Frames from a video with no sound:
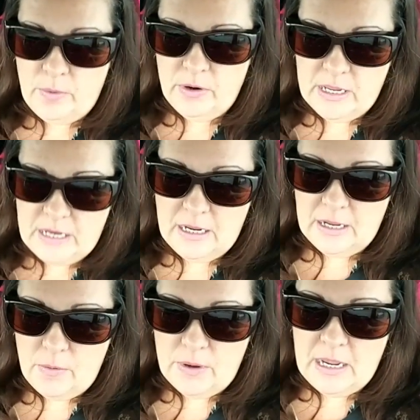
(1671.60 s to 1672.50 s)
we're getting it
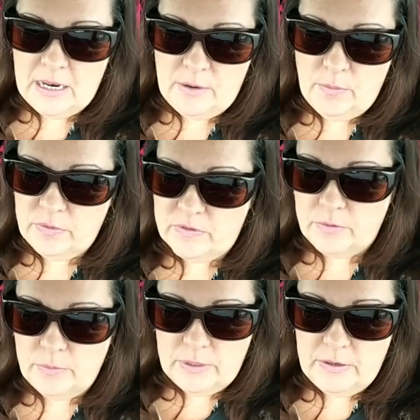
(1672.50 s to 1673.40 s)
going, and
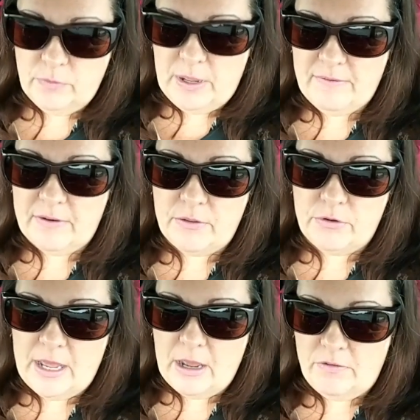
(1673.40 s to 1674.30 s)
so whenever we have another
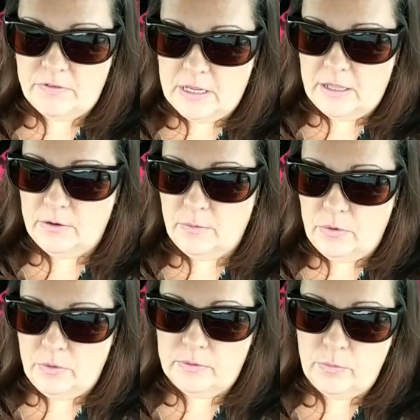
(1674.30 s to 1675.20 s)
day off together,
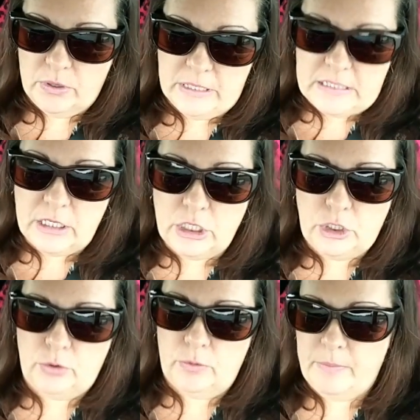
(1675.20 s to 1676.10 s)
we'll
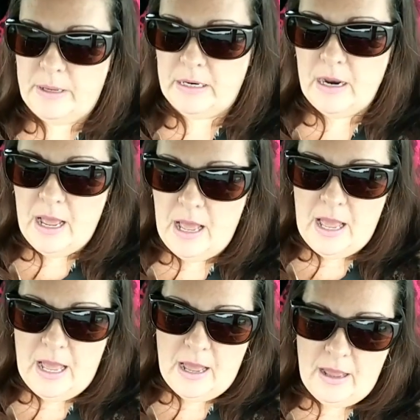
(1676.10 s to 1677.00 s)
continue. But
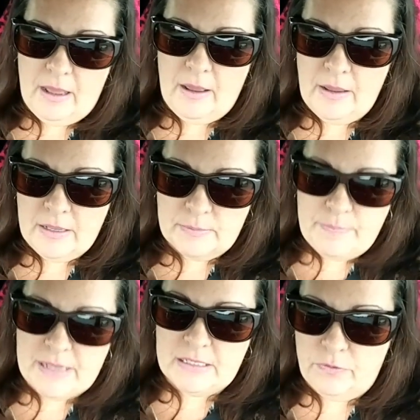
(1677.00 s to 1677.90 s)
it's
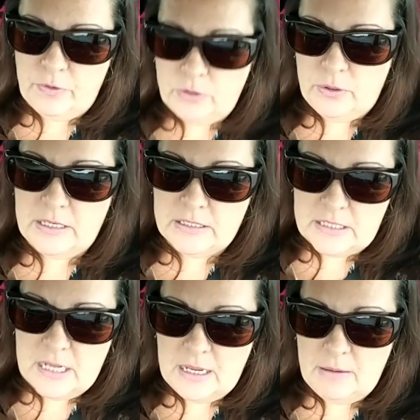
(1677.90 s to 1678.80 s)
best if we do it as a
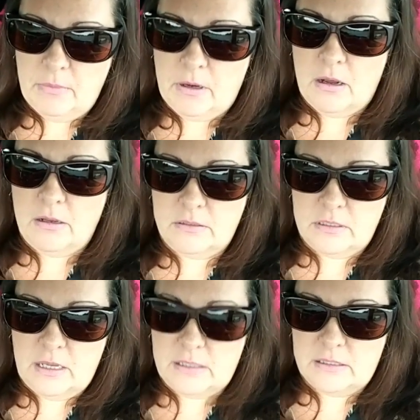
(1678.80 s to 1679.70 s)
team, because
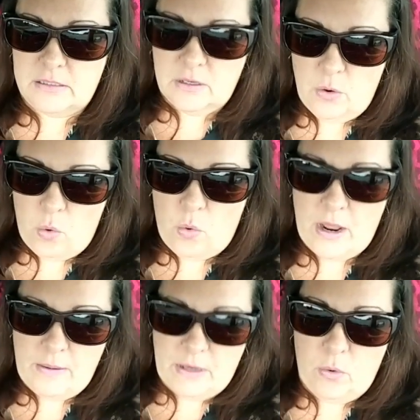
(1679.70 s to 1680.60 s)
it's
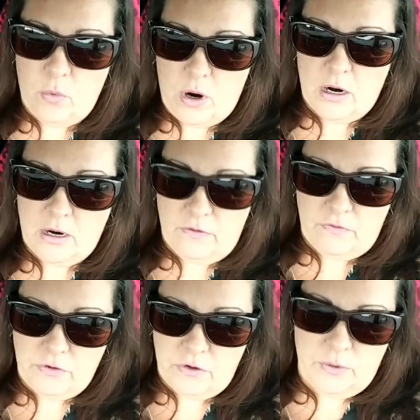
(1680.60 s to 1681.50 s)
quite a bit of work
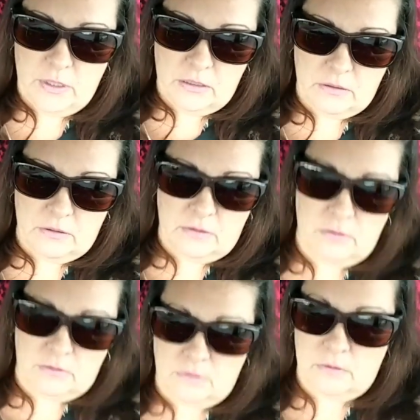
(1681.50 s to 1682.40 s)
if you're doing it
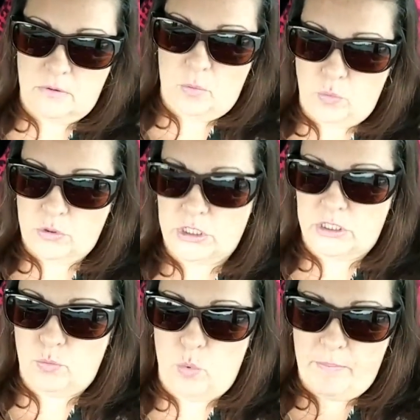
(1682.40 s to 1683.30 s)

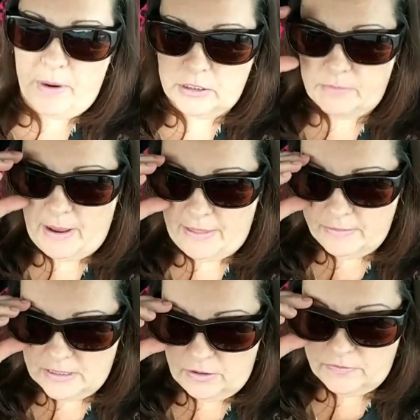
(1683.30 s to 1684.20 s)
just one person by
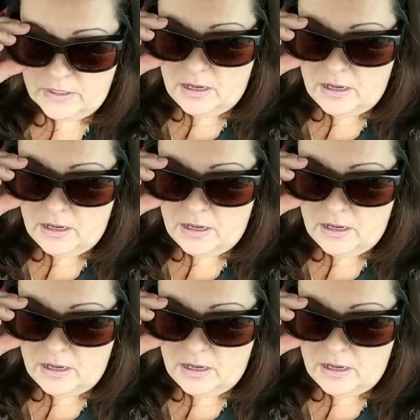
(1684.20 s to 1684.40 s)
themselves.